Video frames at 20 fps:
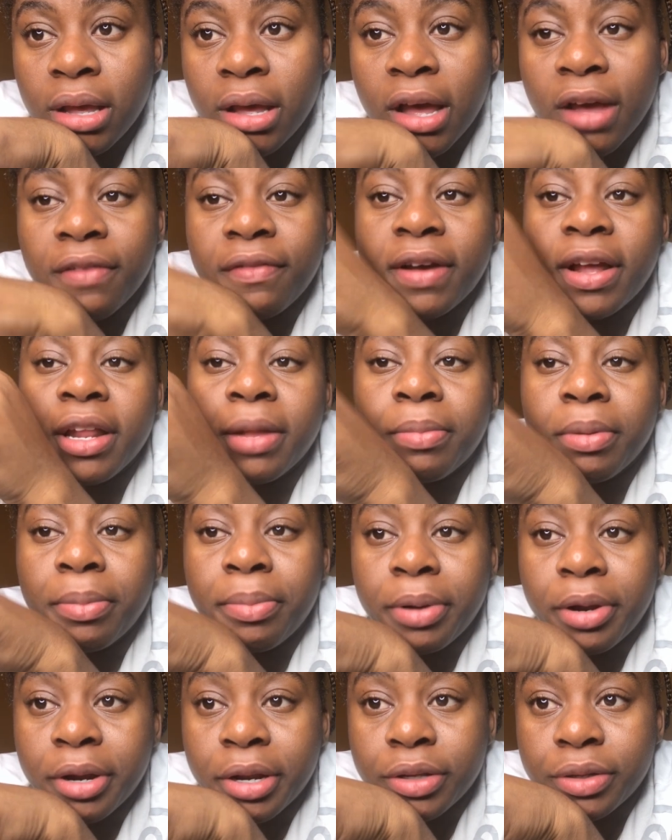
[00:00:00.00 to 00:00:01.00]
I finally
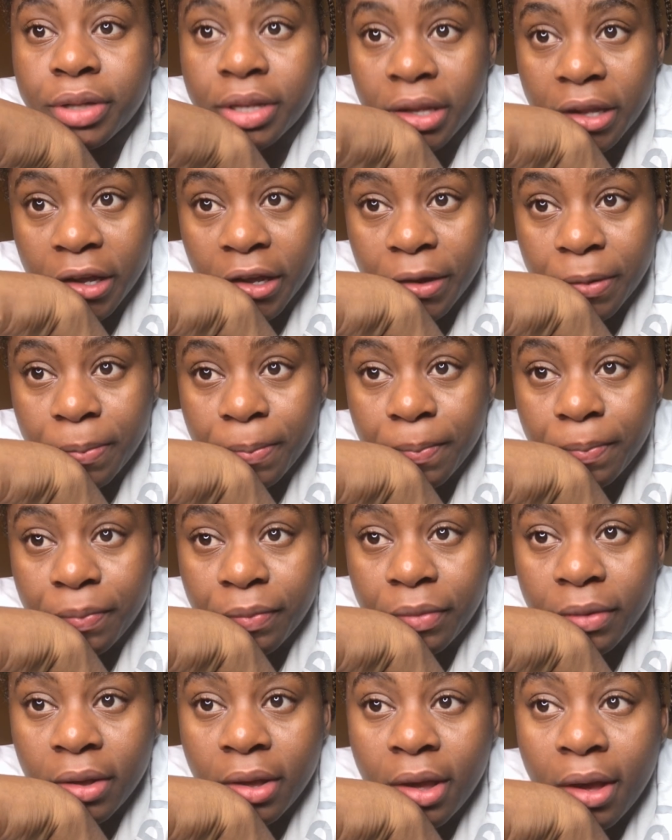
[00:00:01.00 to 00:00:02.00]
prepared it today,
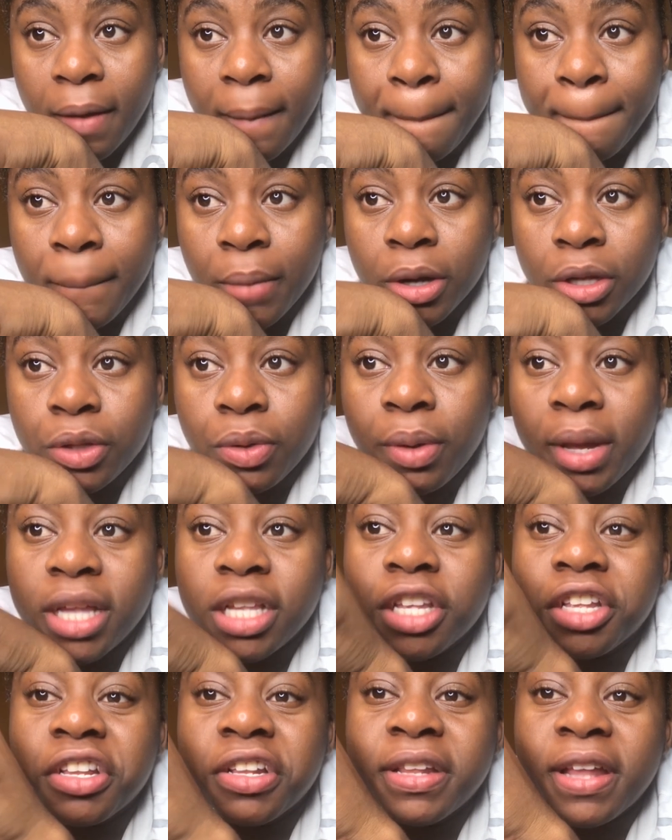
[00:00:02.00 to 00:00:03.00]
but you
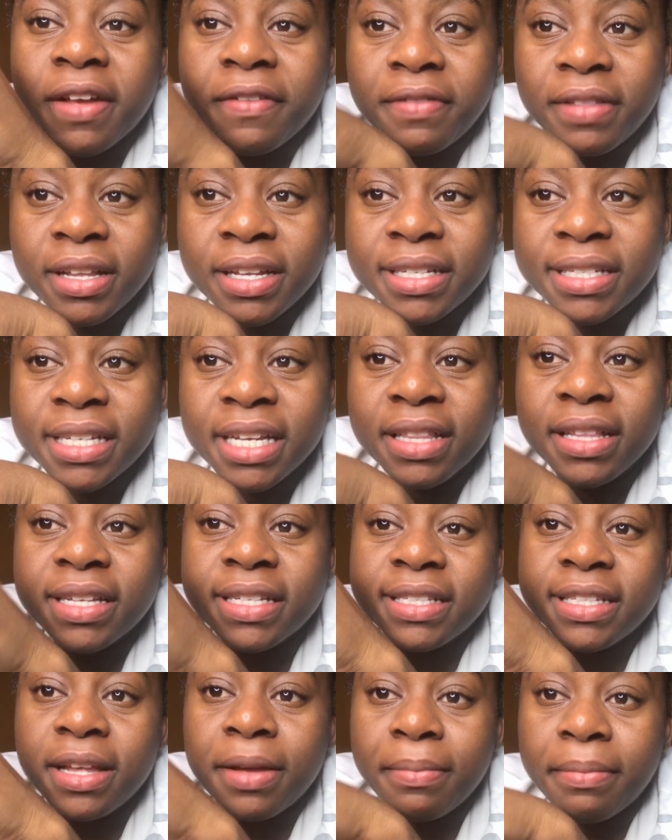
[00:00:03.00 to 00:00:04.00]
guys will definitely see the
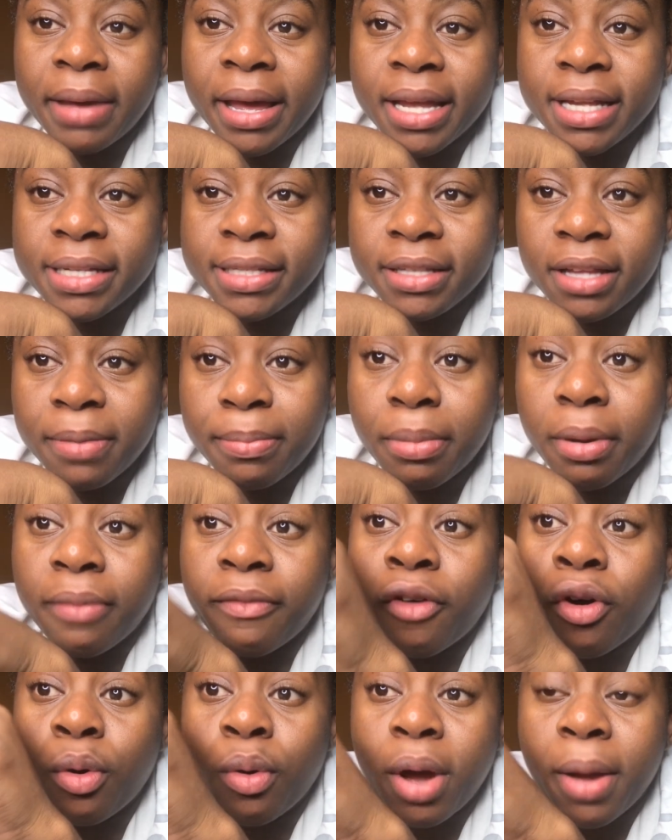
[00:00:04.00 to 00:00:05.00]
step by step
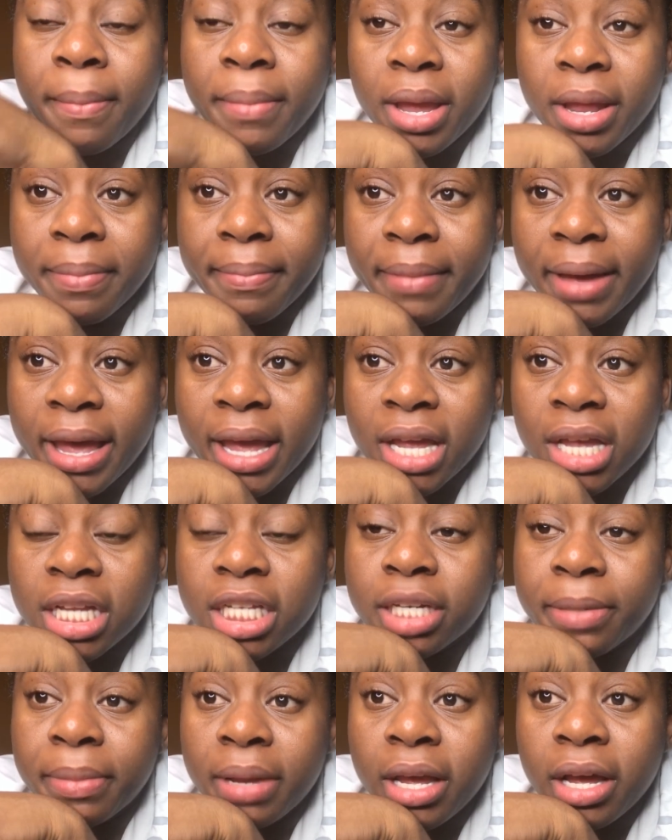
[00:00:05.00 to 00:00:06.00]
of how I made my
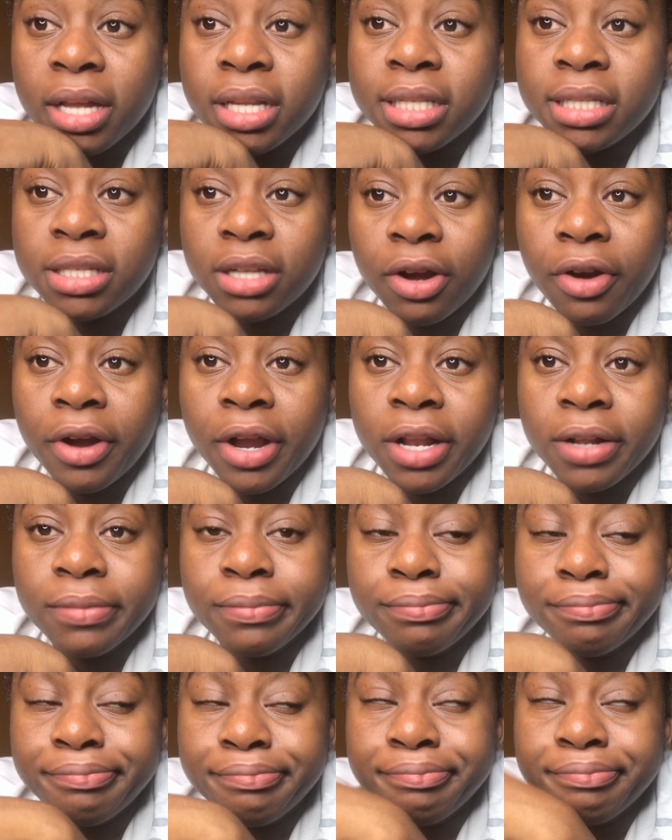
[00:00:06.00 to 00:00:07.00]
Jamaican sorrel.
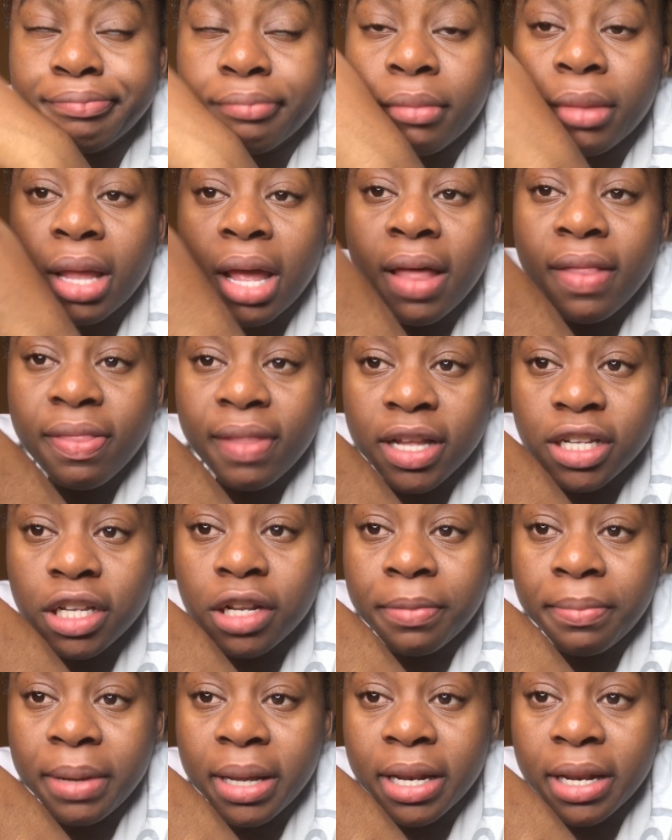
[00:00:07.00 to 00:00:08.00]
That's
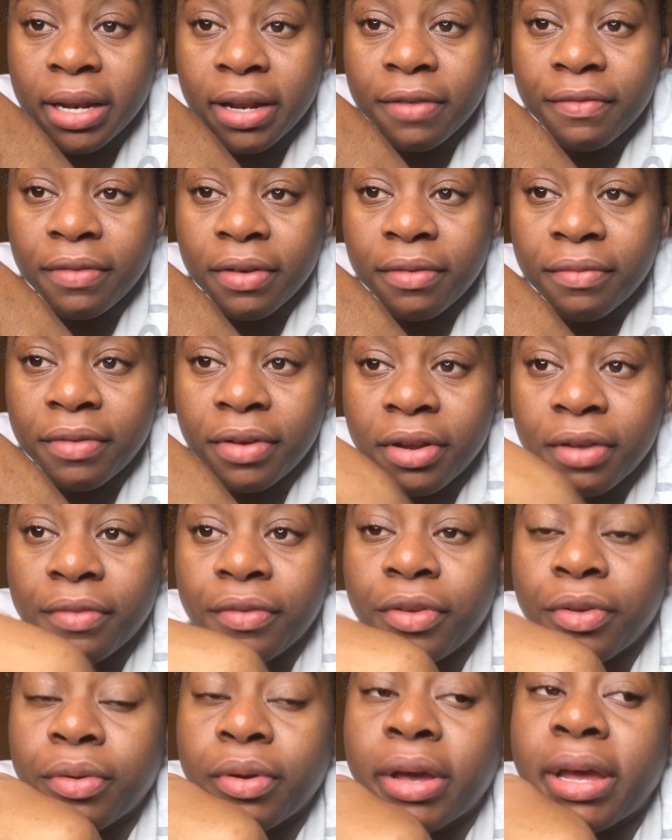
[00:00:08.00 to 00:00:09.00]
gonna be in a different video
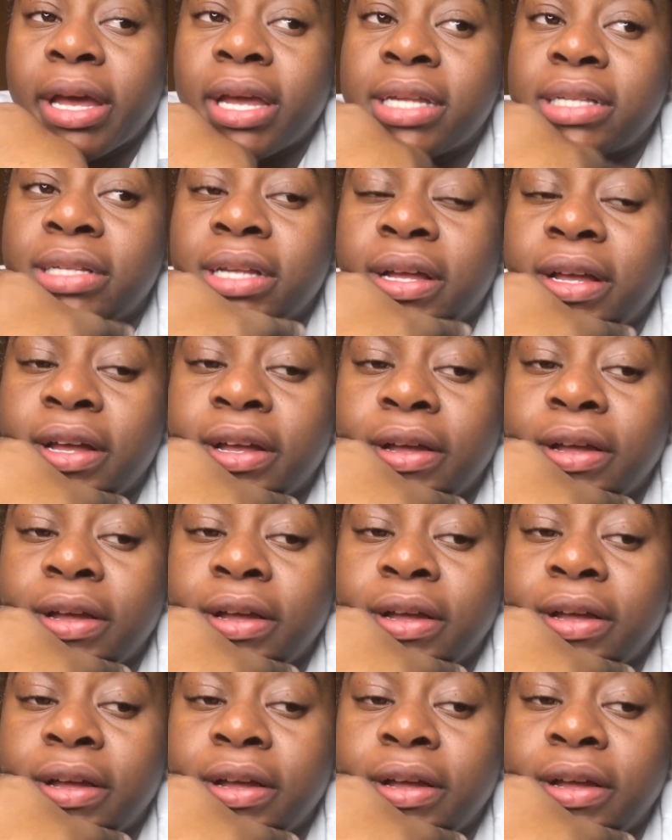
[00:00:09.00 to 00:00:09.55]
for you guys.